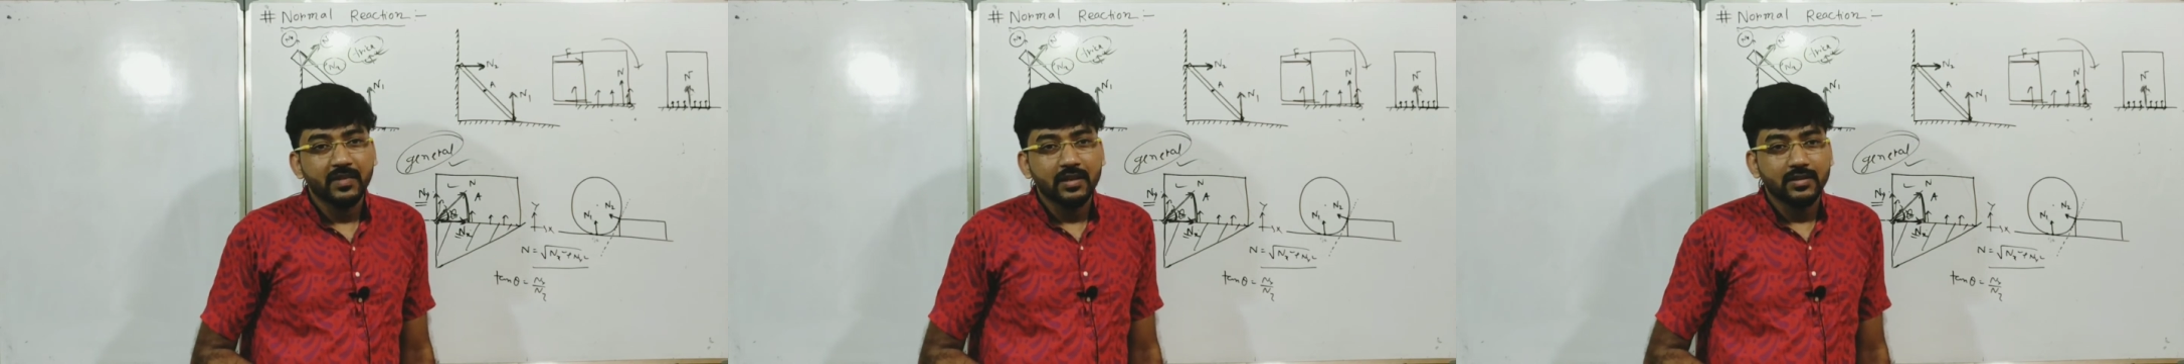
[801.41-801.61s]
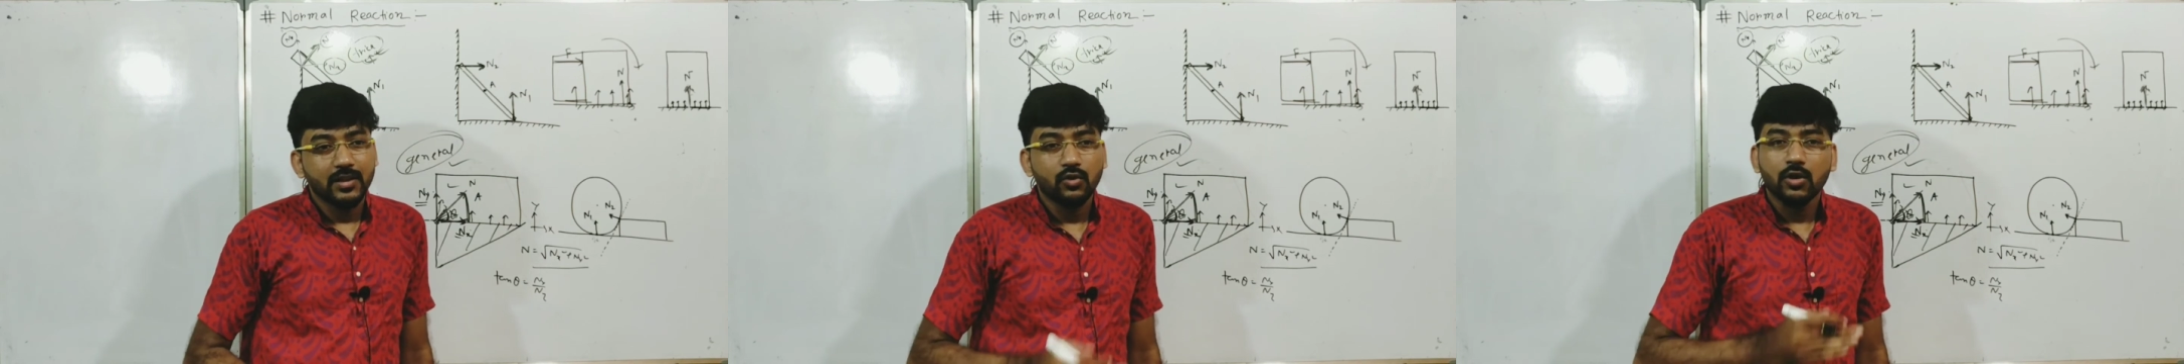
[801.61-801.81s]

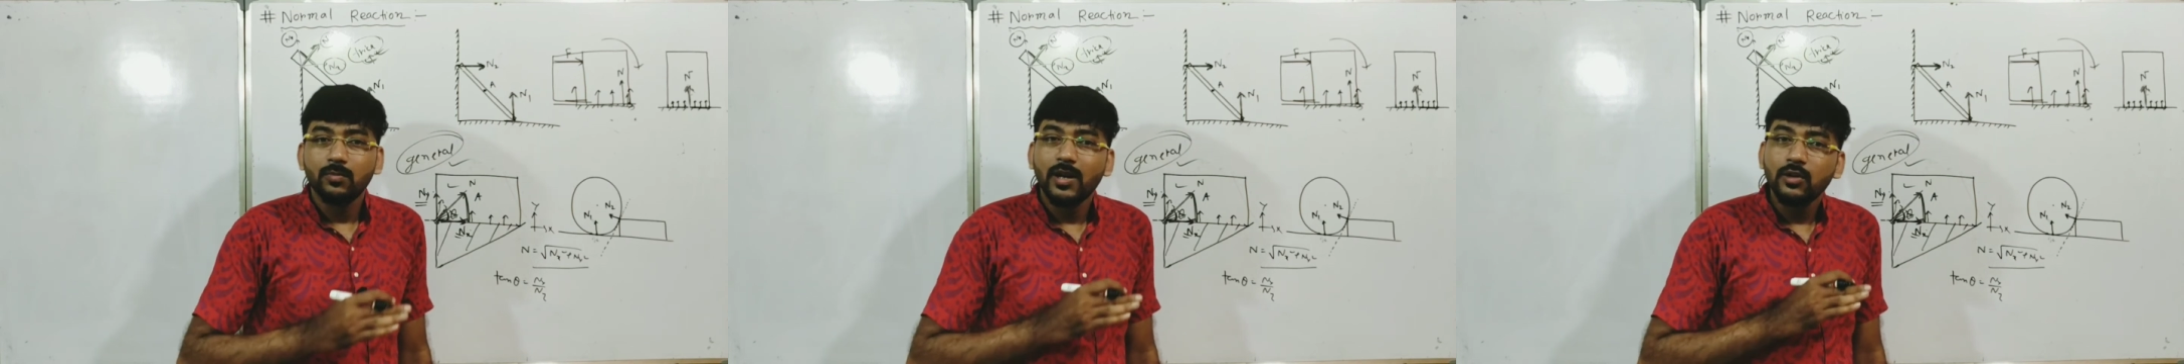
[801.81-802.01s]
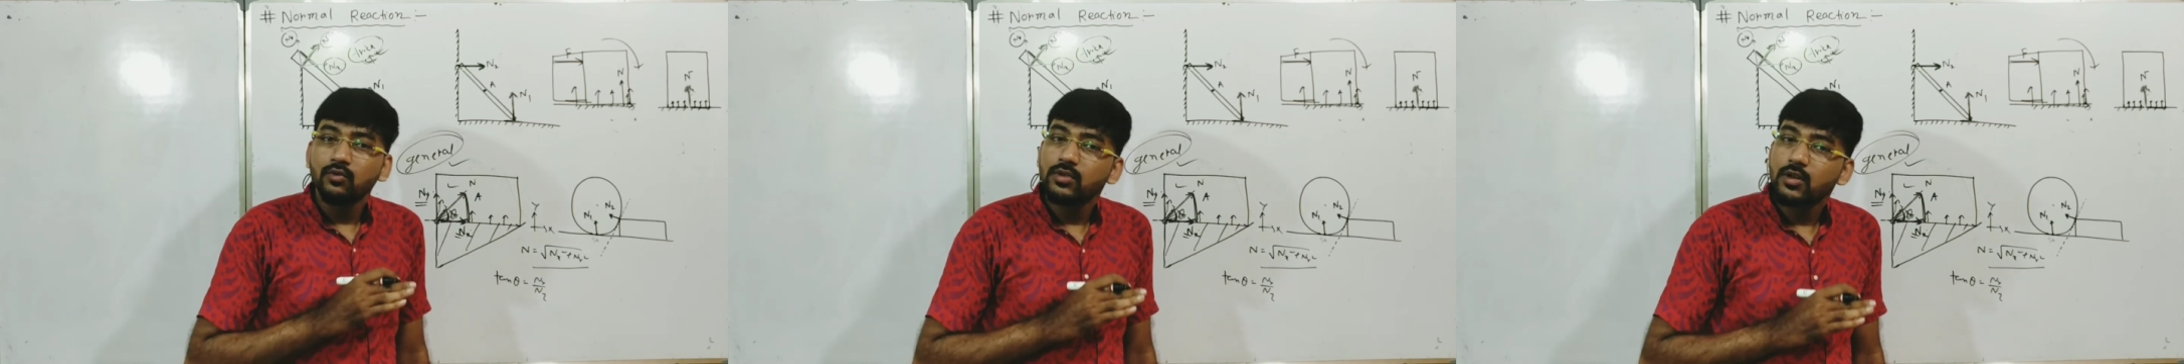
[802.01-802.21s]
the
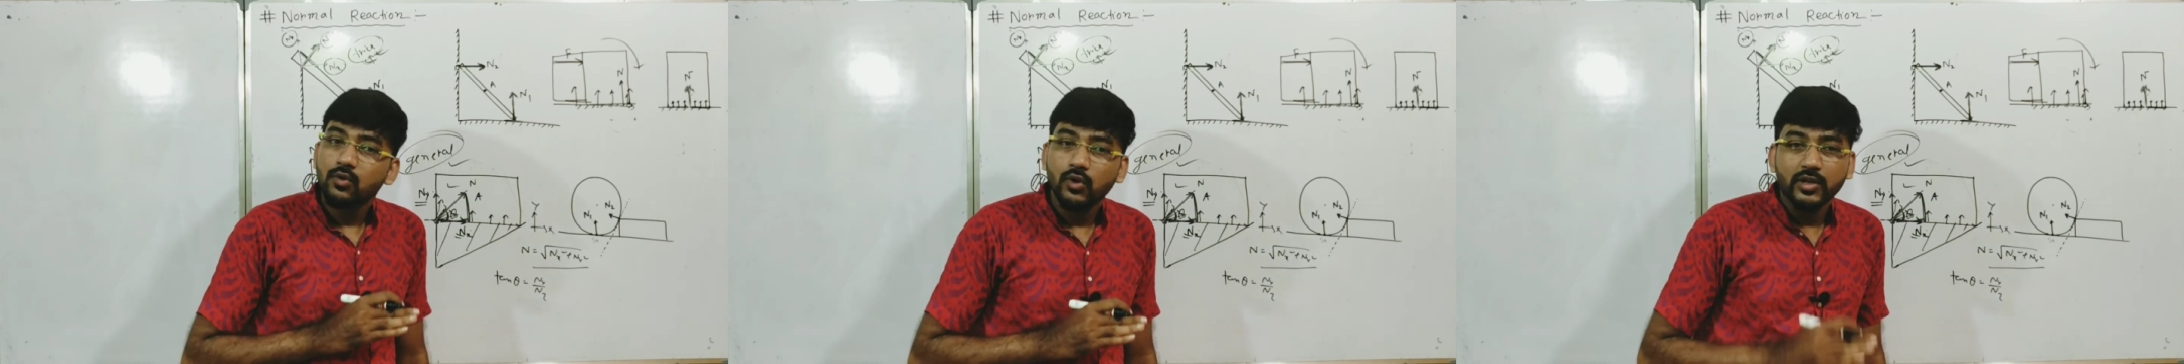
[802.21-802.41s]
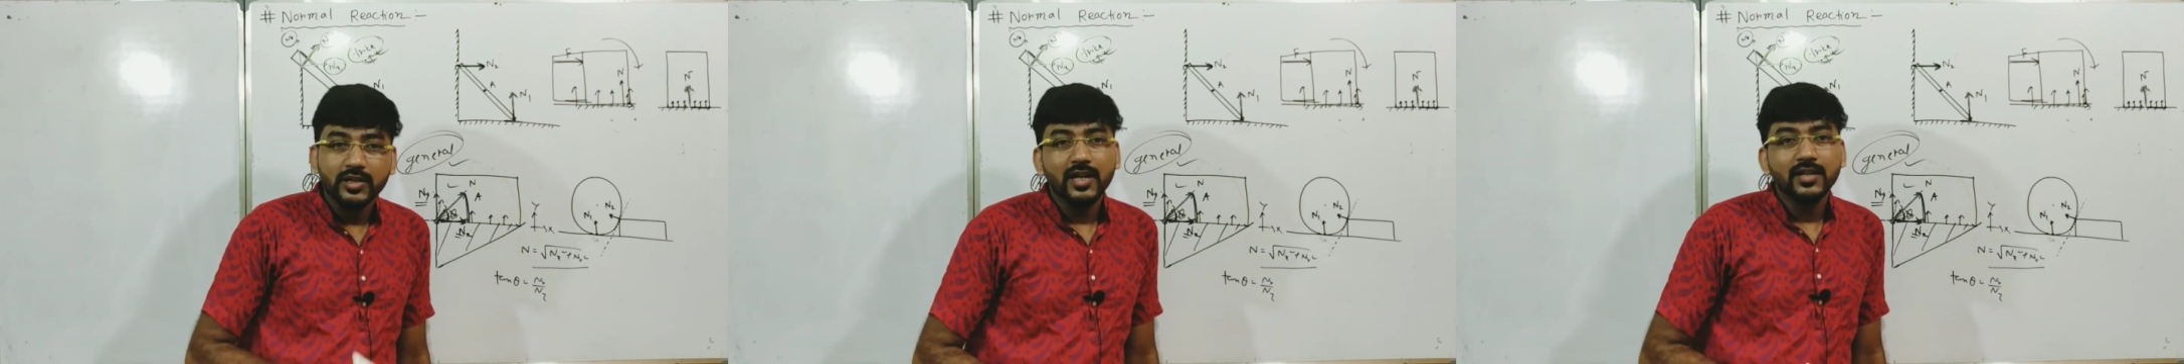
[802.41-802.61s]
normal to the
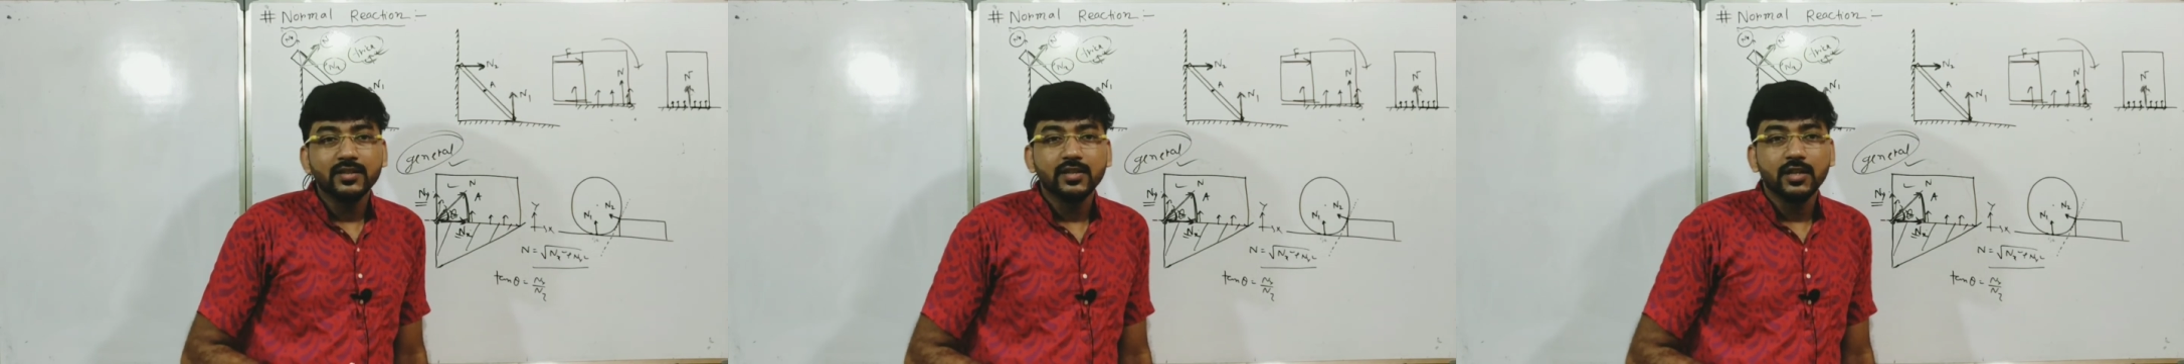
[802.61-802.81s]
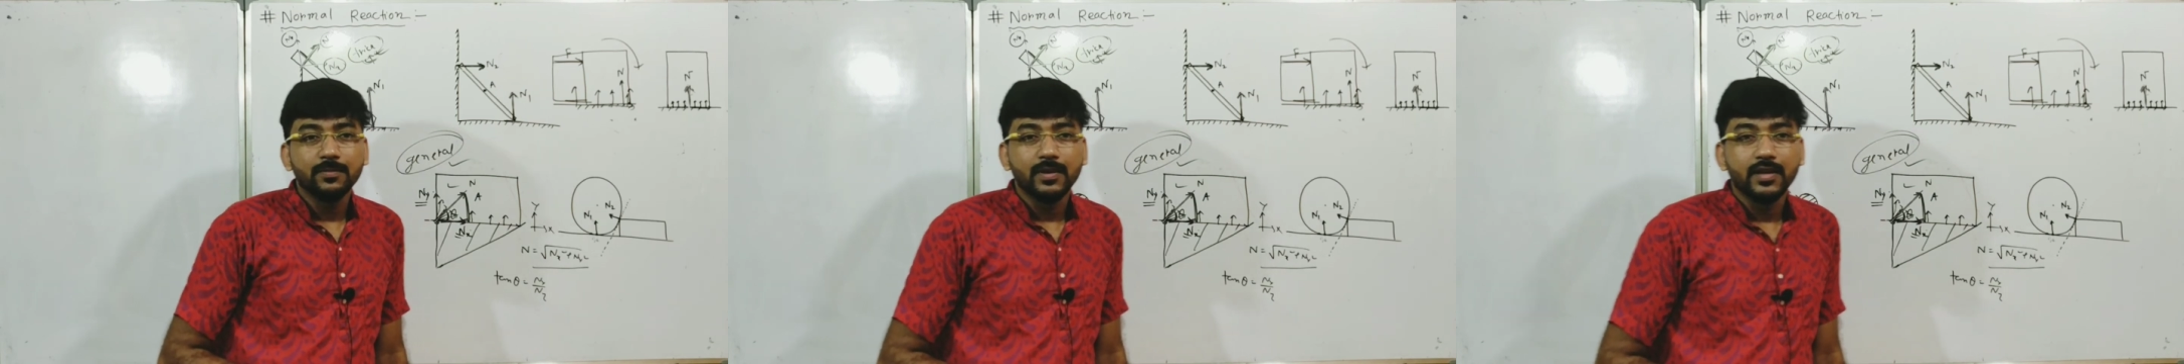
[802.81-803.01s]
contact
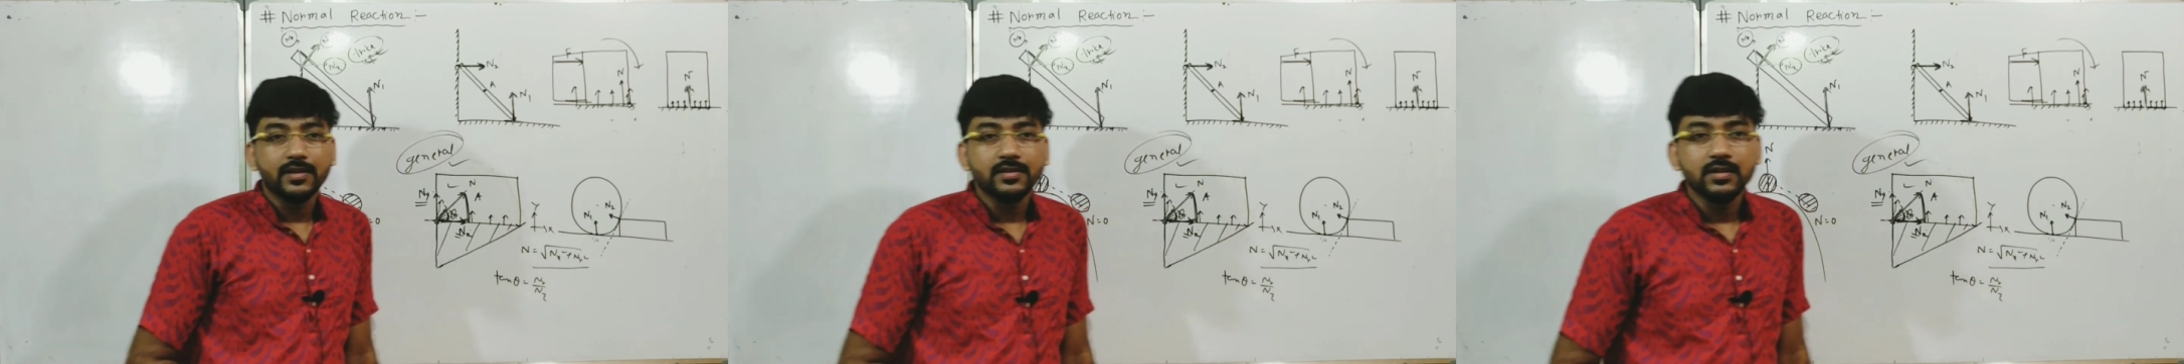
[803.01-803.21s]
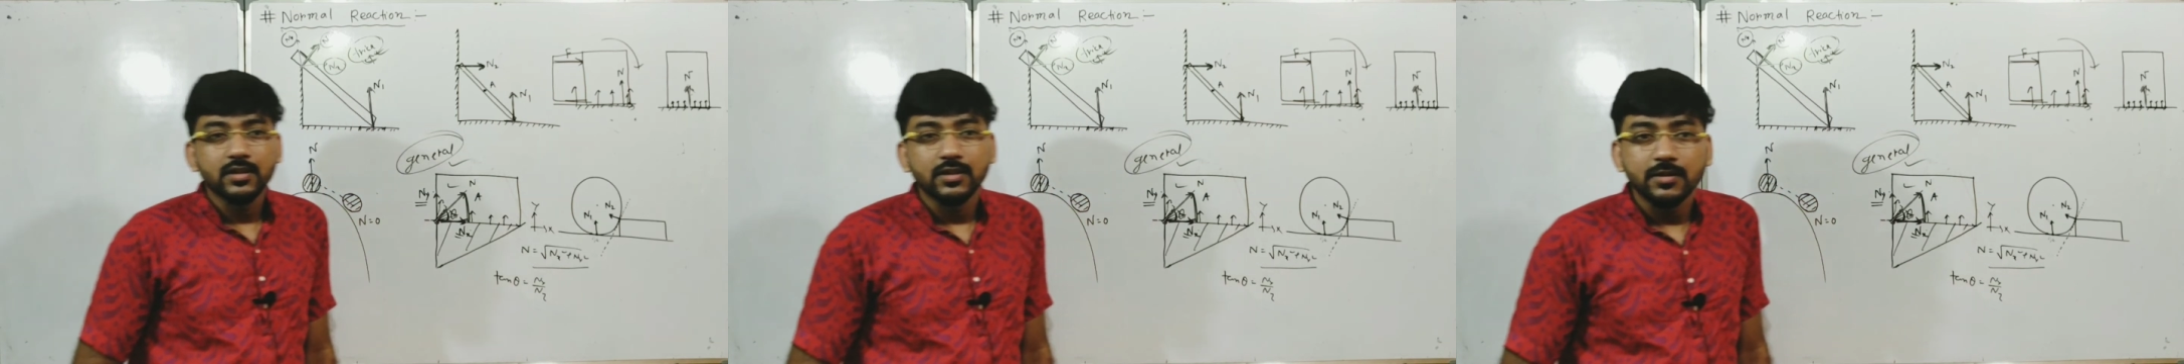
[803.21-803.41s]
surface,